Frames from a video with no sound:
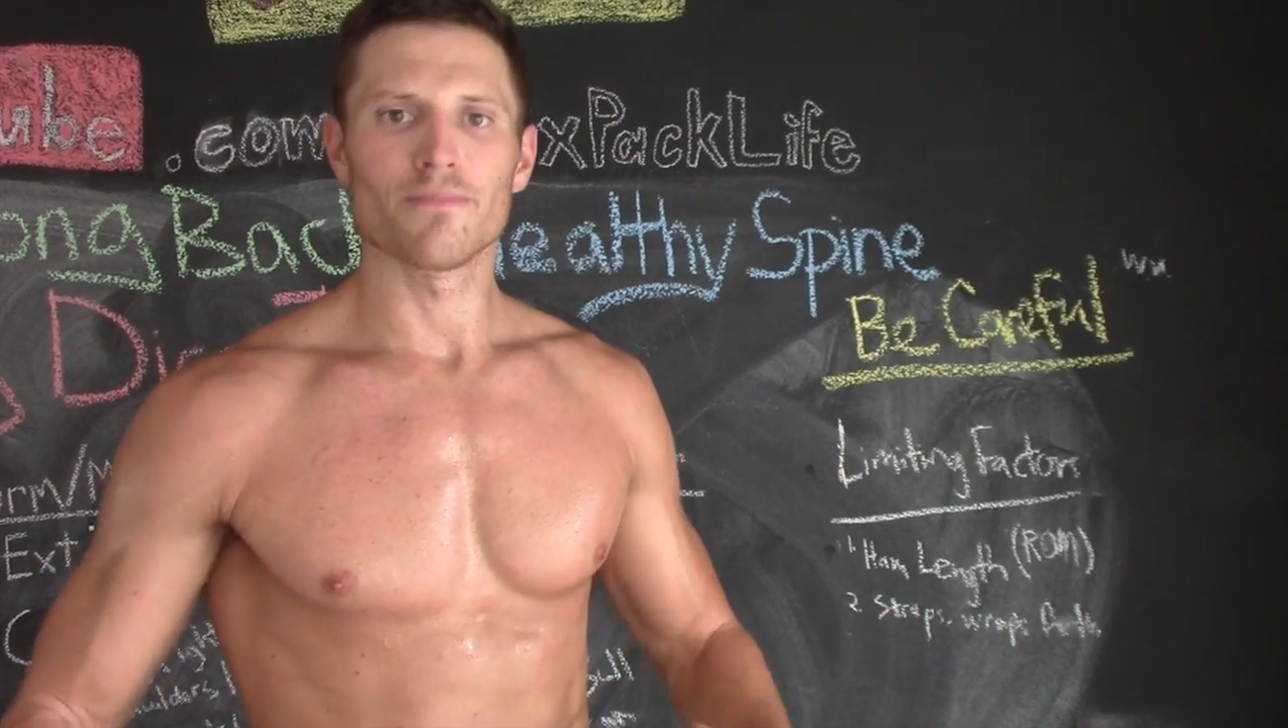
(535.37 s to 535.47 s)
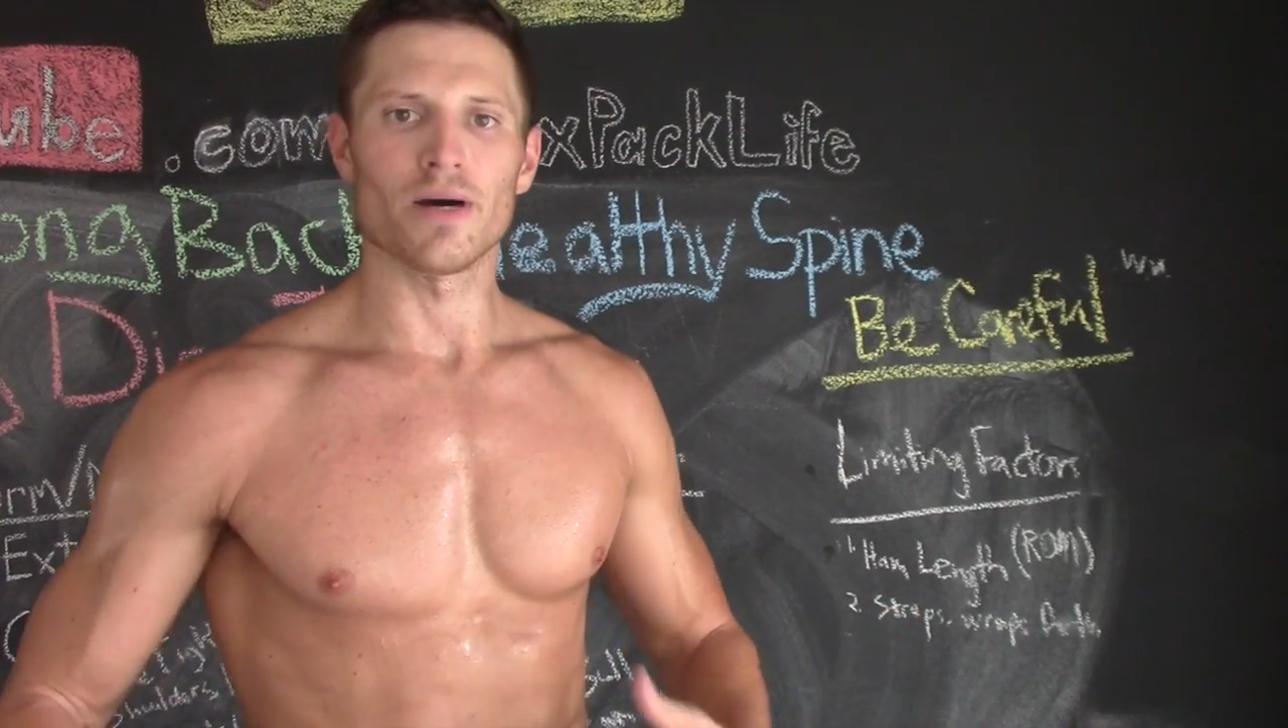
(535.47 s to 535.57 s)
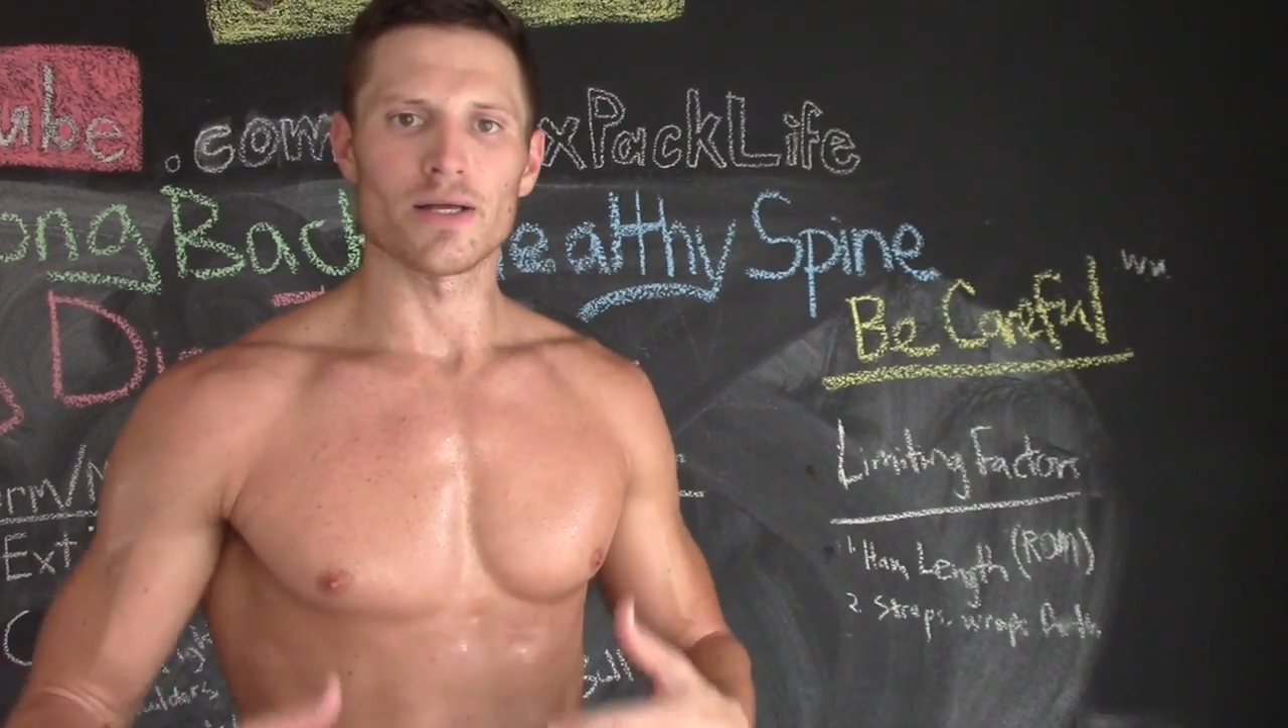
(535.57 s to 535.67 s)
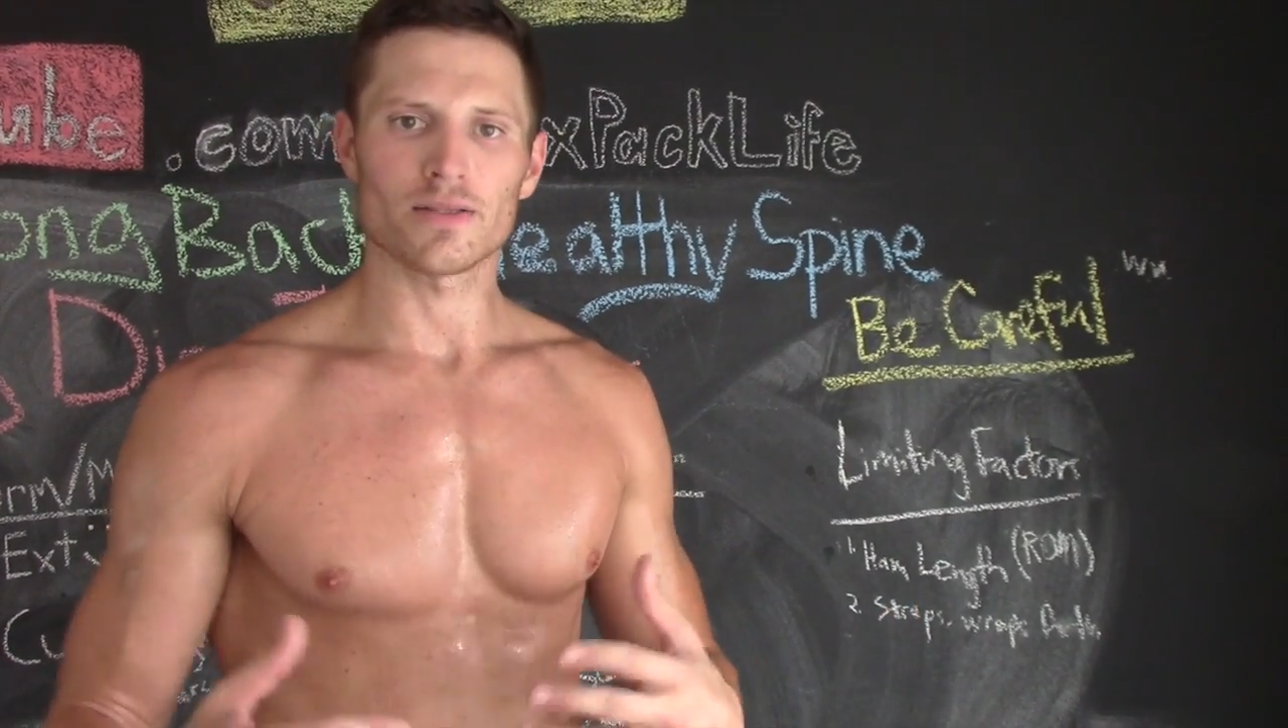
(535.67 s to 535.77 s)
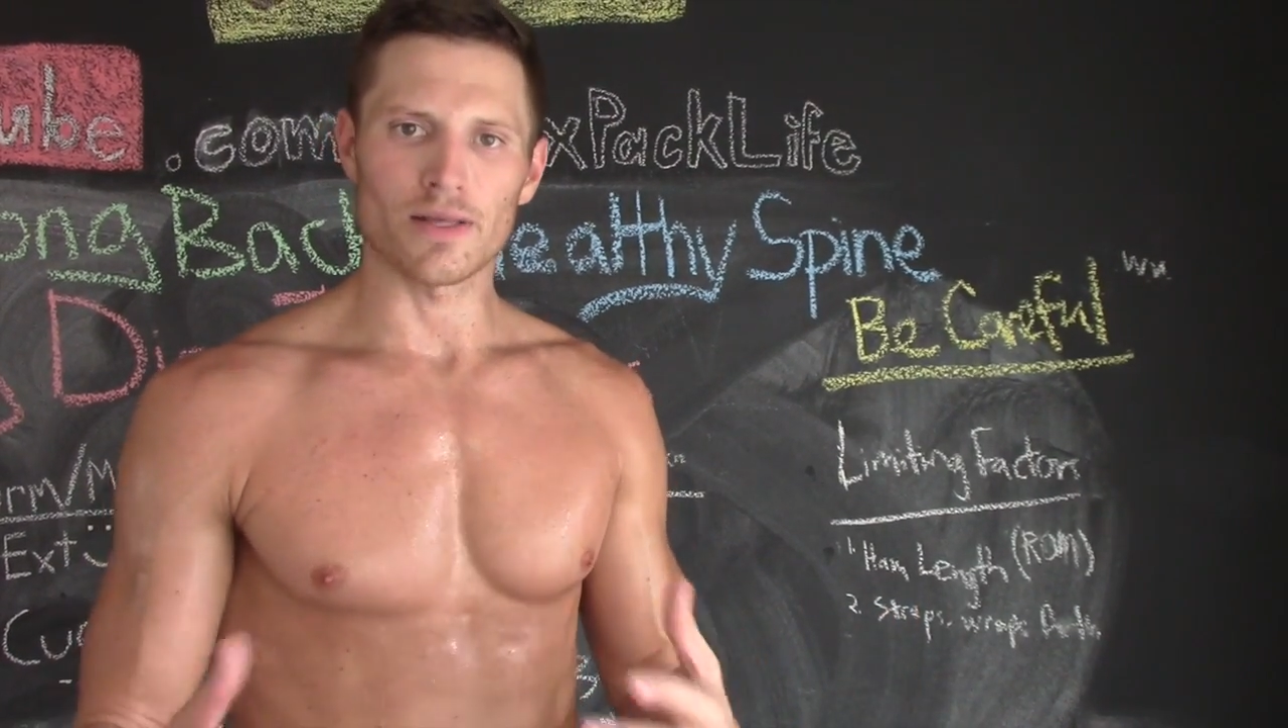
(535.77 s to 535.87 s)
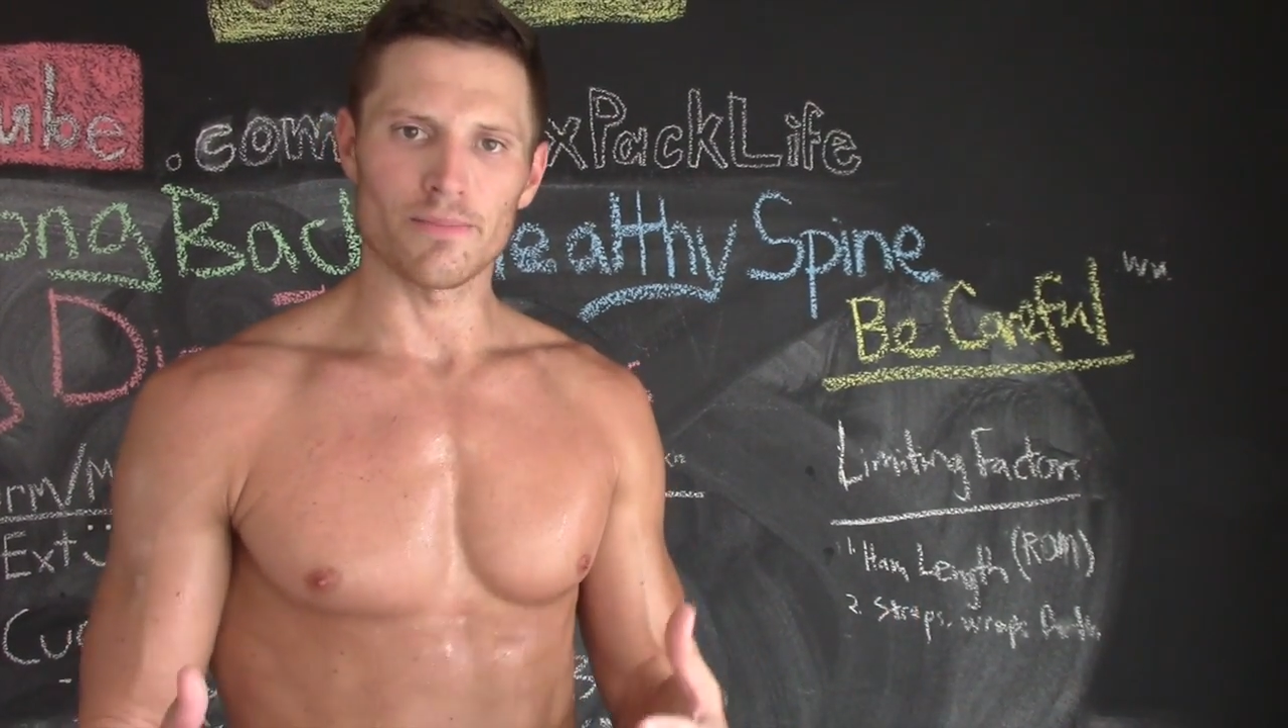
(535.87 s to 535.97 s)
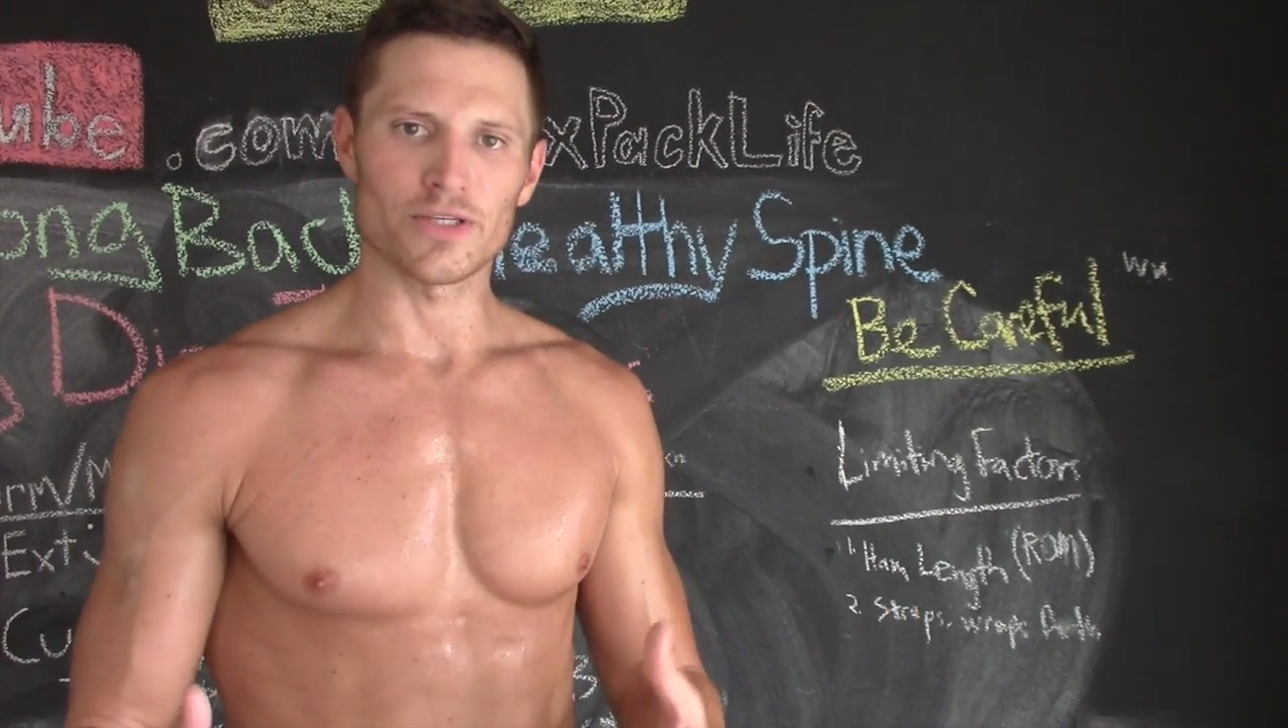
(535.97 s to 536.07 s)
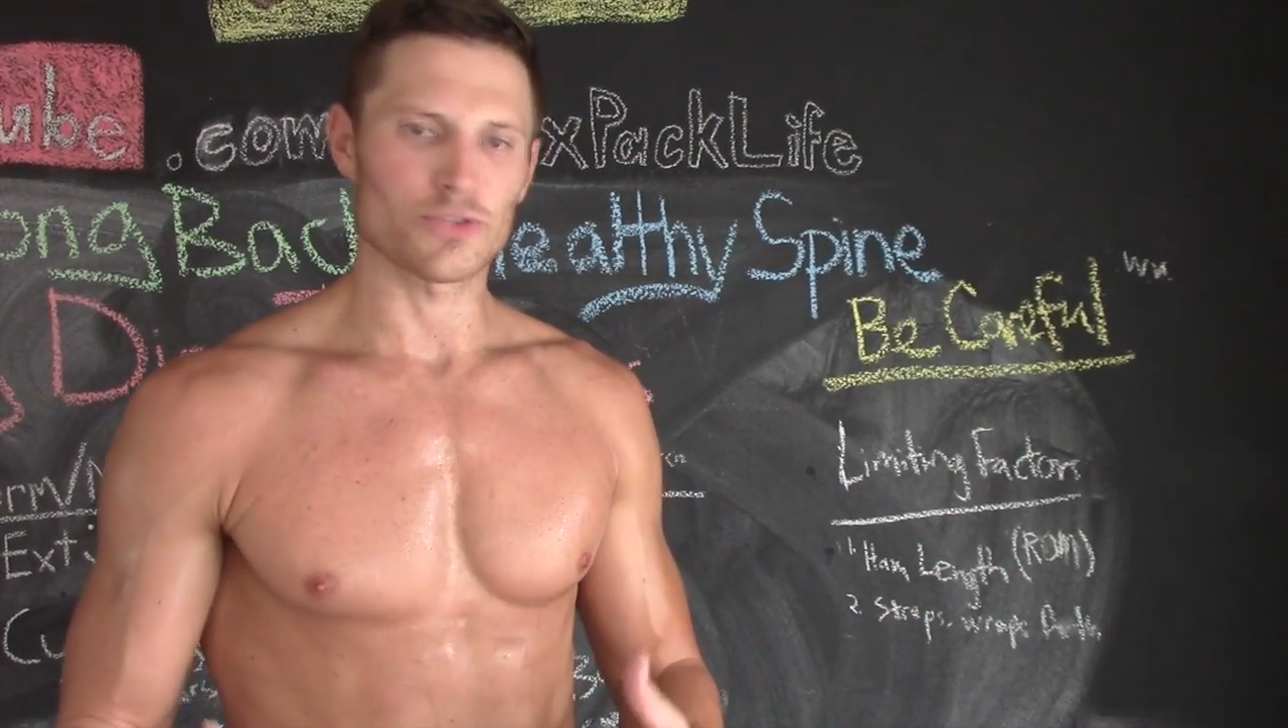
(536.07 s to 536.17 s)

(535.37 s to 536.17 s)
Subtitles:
but let me